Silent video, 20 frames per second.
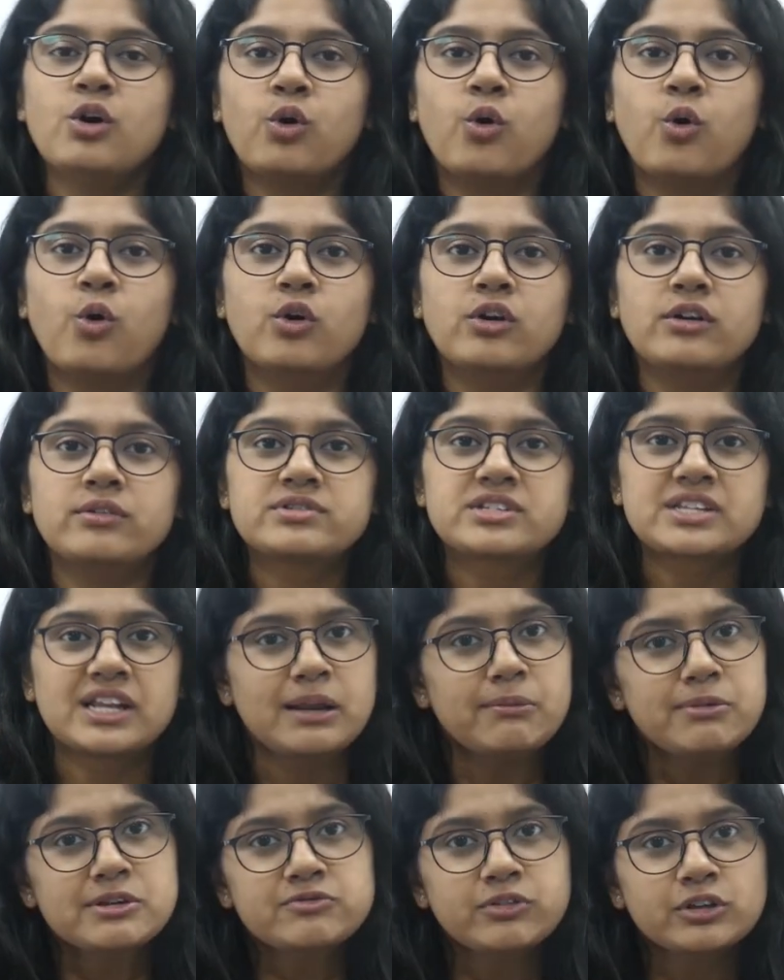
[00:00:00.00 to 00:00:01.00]
whole
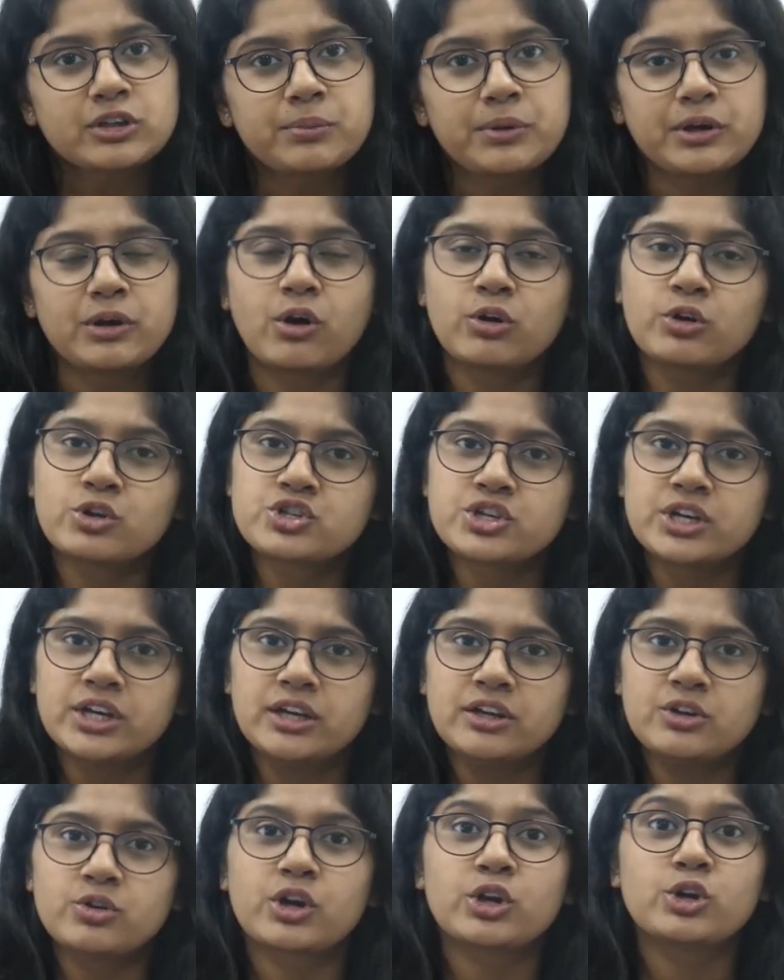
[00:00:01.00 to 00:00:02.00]
syllabus for the biology,
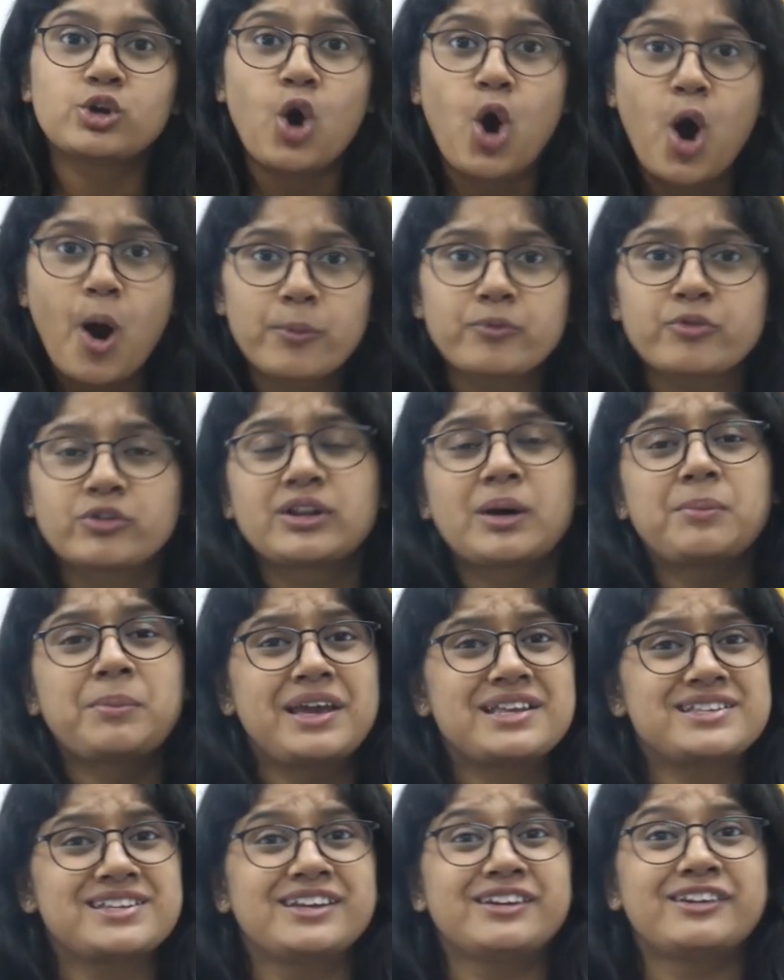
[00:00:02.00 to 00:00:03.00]
you can opt for the
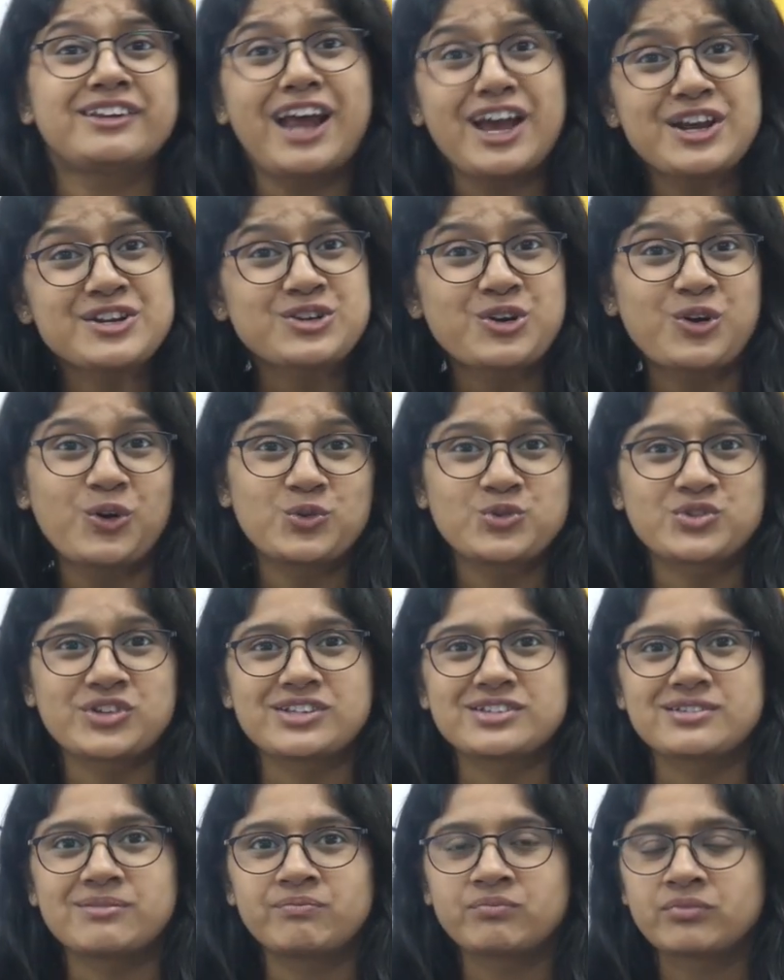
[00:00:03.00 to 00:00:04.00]
amazing crash
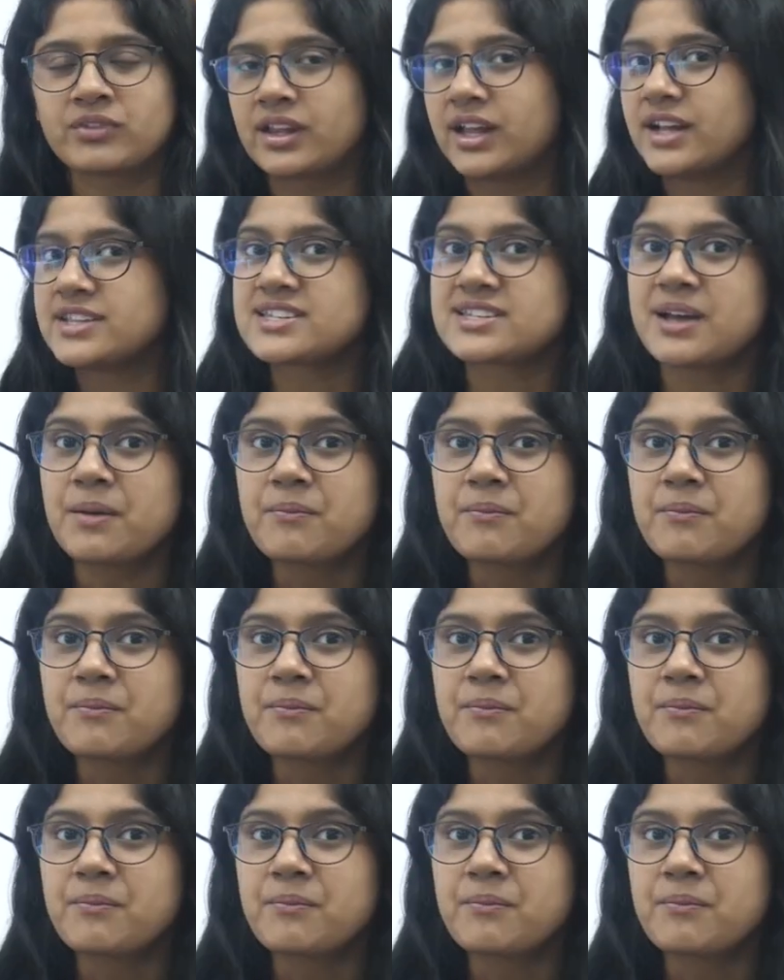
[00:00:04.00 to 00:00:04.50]
courses. That's